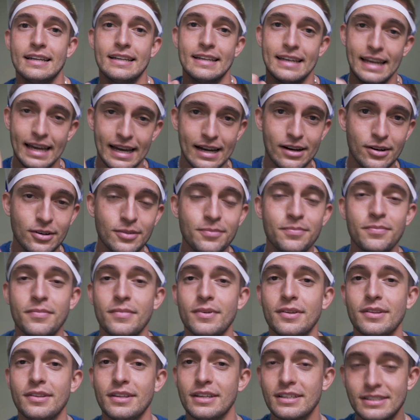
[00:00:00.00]
Now,
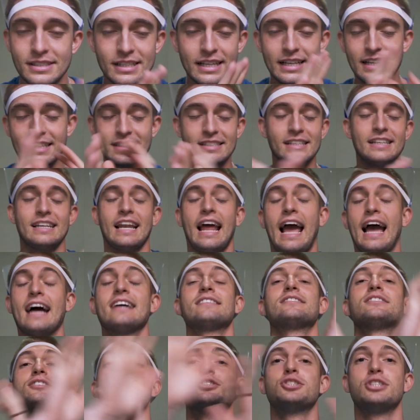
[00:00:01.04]
this isn't
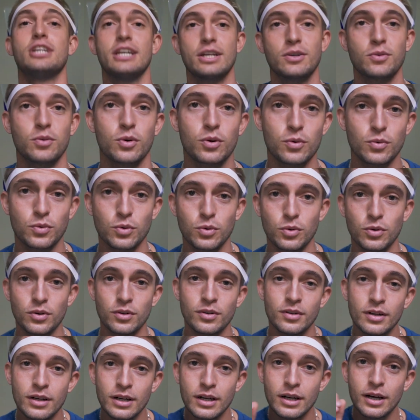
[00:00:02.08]
as a general
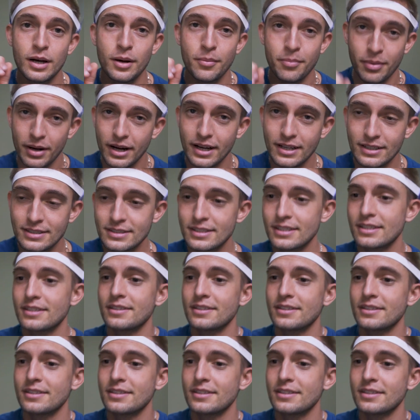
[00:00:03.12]
rule, but